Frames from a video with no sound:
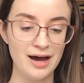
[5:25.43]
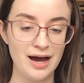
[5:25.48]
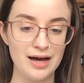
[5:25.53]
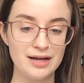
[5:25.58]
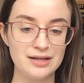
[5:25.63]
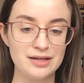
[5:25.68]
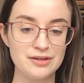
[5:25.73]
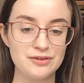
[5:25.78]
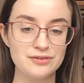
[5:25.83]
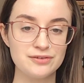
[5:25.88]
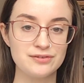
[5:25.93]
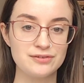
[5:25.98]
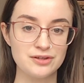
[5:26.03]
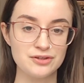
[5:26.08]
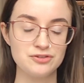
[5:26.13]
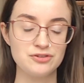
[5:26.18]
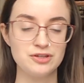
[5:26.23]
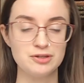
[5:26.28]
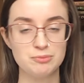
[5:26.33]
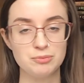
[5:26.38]
And it's
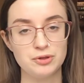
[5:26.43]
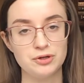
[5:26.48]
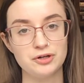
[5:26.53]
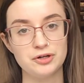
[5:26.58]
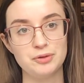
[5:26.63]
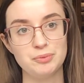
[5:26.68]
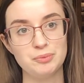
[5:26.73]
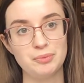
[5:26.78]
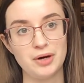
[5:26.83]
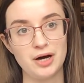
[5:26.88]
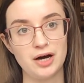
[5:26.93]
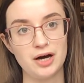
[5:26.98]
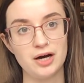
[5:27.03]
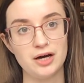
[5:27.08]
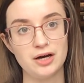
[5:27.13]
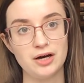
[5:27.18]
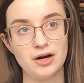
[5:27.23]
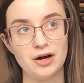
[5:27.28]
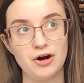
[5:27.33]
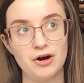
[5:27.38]
such an important
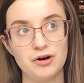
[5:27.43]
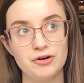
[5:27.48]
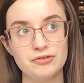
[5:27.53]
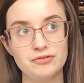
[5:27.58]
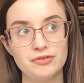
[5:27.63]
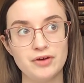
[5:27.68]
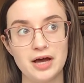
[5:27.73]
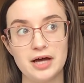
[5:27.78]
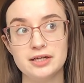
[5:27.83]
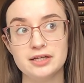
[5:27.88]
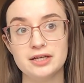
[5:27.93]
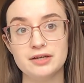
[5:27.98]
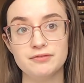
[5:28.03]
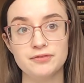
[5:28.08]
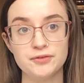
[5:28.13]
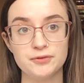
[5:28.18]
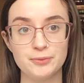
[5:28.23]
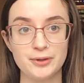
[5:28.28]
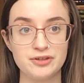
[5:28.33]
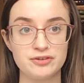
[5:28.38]
part of any of
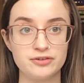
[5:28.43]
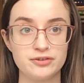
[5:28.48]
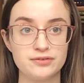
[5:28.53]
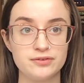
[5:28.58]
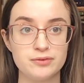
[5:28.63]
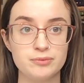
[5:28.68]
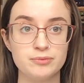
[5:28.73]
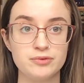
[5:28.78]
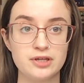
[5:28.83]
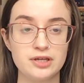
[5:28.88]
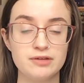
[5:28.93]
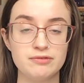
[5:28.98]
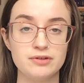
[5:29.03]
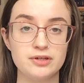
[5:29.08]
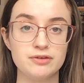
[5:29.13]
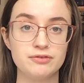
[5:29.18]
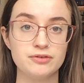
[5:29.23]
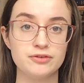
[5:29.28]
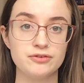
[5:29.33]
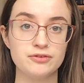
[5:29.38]
the specialisms, even
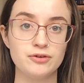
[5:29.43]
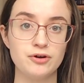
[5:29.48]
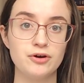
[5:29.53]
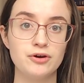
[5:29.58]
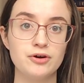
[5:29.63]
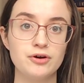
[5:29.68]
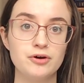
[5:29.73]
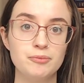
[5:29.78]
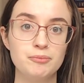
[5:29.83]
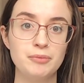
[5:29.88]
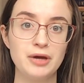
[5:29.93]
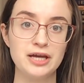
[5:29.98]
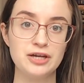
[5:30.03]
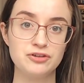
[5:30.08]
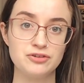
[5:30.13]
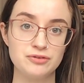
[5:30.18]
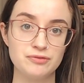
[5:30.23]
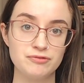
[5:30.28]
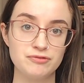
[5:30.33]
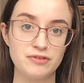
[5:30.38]
if it's not
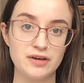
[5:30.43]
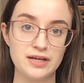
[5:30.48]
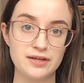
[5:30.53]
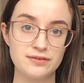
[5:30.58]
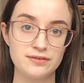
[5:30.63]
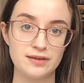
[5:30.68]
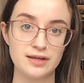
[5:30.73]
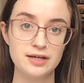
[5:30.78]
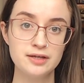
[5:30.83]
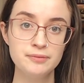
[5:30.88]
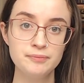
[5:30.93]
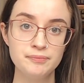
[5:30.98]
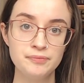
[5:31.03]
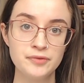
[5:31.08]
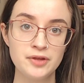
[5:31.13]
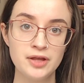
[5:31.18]
patient facing.